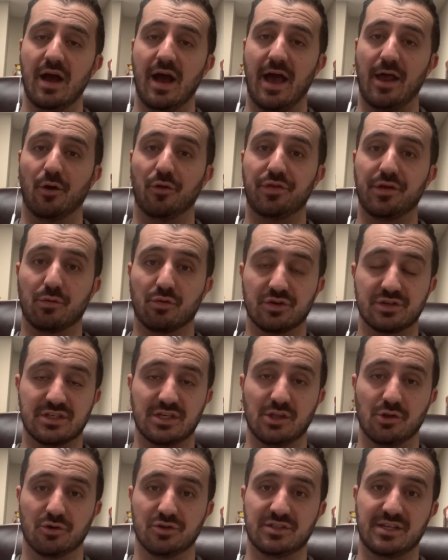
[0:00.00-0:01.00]
I don't think we'll
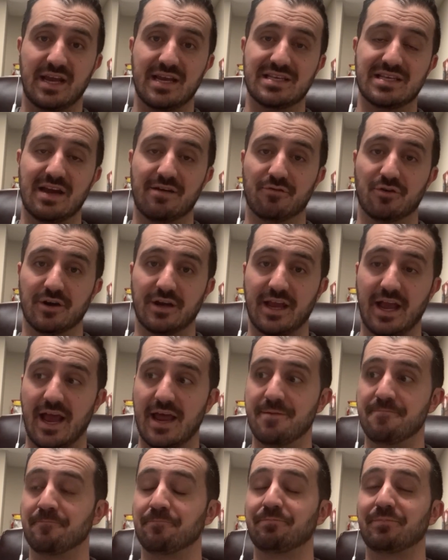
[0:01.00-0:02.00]
see those days ever
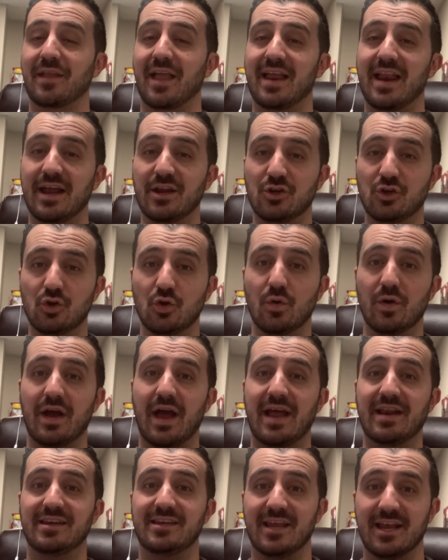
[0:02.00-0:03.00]
again. And I do
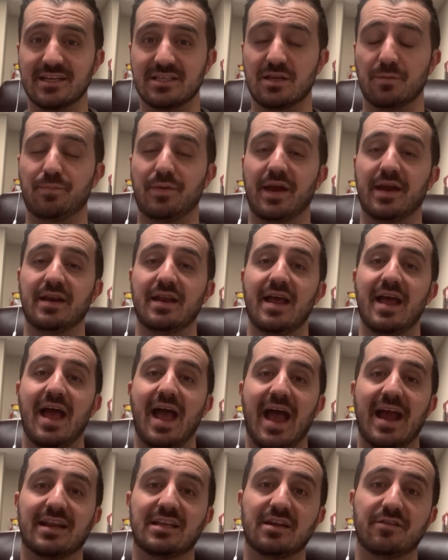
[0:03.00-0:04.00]
anticipate
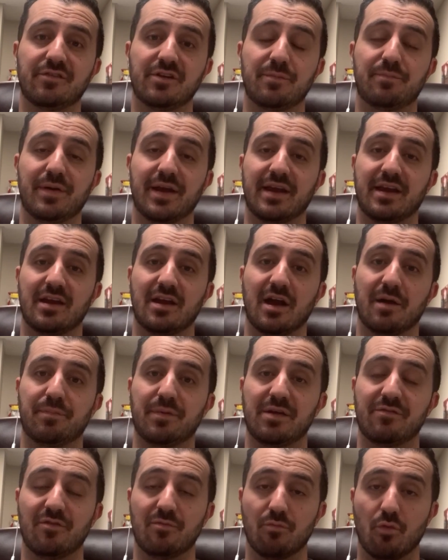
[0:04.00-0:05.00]
activity picking up
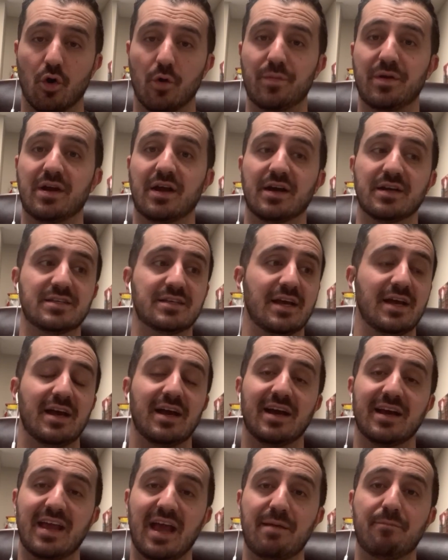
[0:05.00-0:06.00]
even more because,
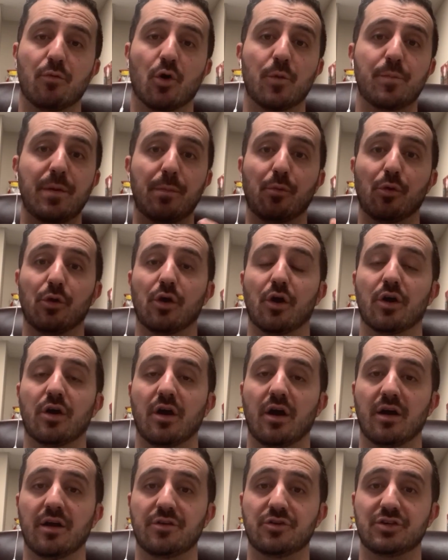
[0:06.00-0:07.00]
again, more people
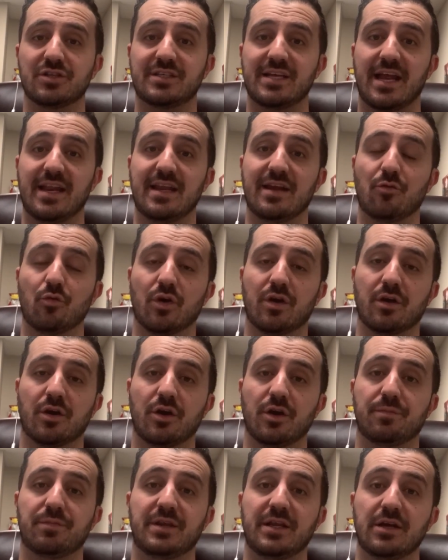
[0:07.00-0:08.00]
are understanding what a
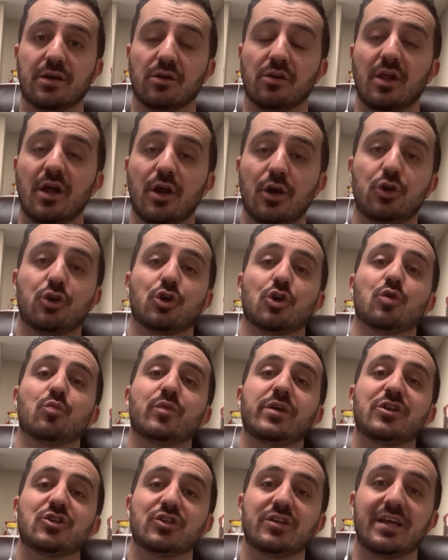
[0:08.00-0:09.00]
good deal Durham
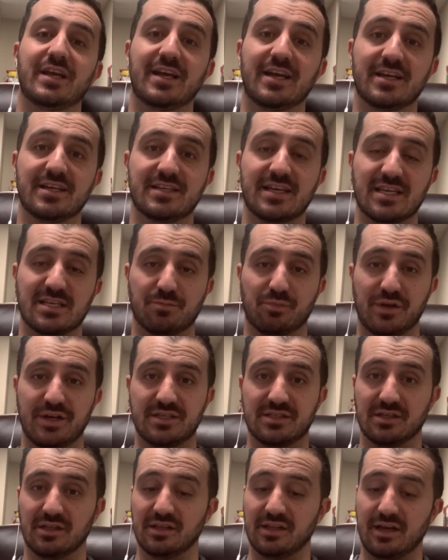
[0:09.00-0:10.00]
Region is as a
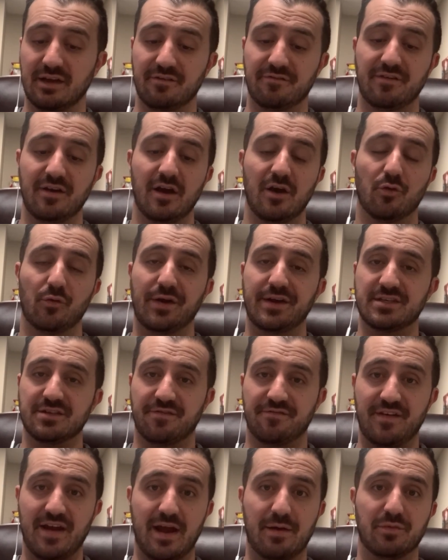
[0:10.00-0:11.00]
place to live, raise a
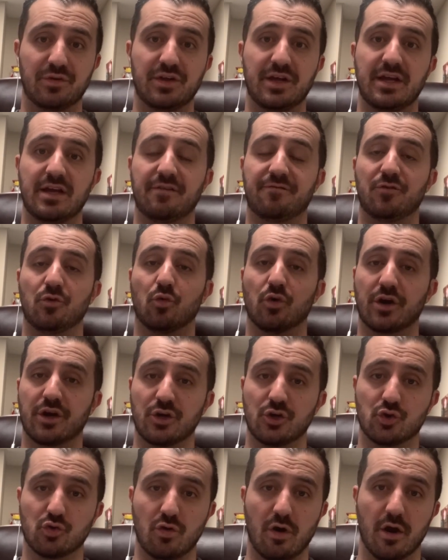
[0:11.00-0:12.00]
family. If you work
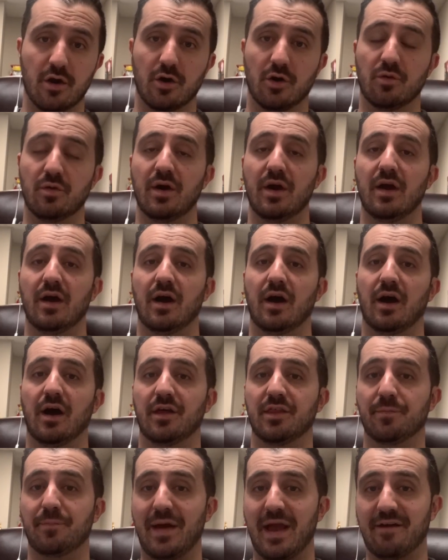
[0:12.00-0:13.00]
in Toronto,
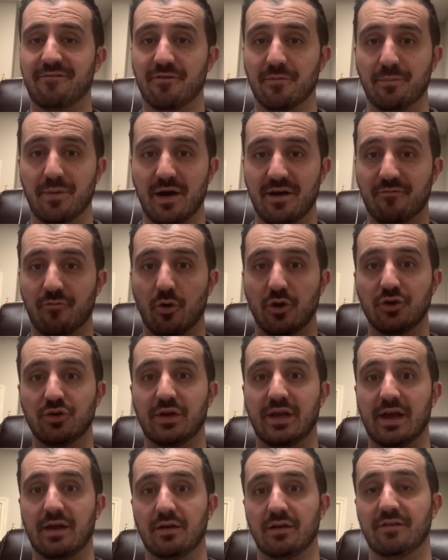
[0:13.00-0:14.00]
uh, the bang for buck, what you
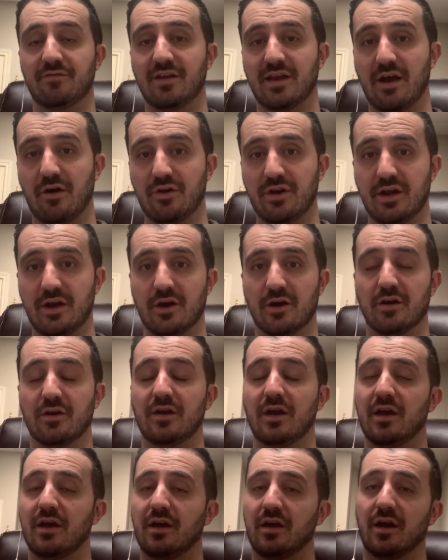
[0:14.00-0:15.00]
get living out
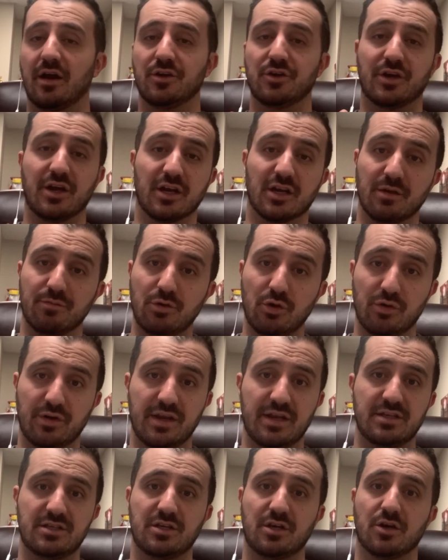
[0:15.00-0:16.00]
here, uh, you can commute
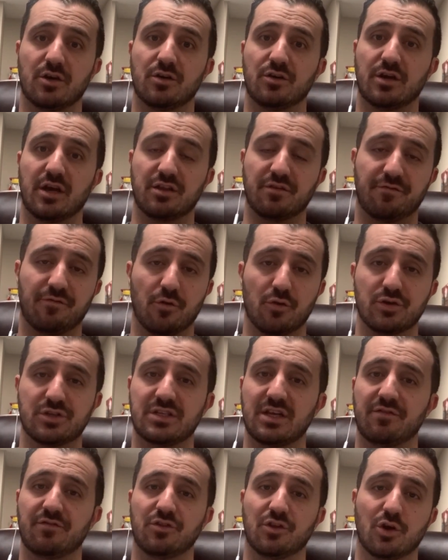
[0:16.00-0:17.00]
easier. You got the four oh
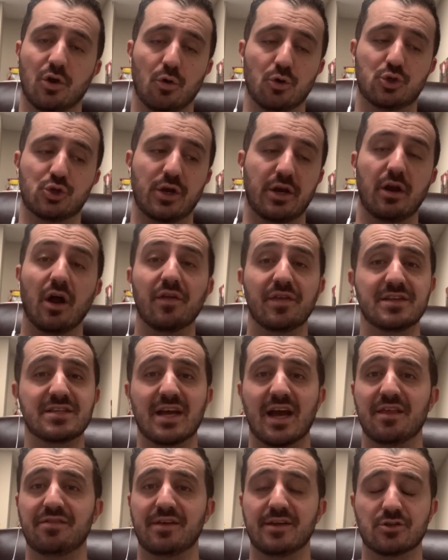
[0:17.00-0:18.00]
seven, the GO train, all these
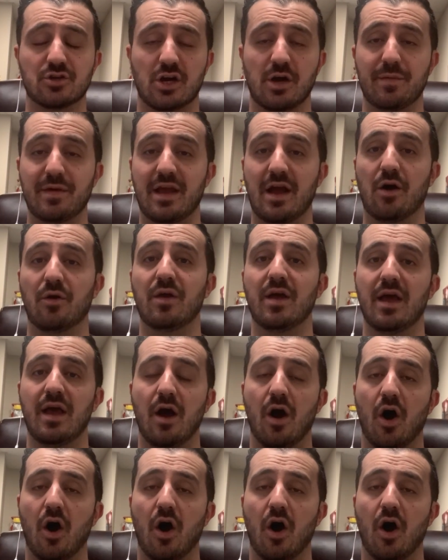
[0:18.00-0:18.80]
kind of things are coming out.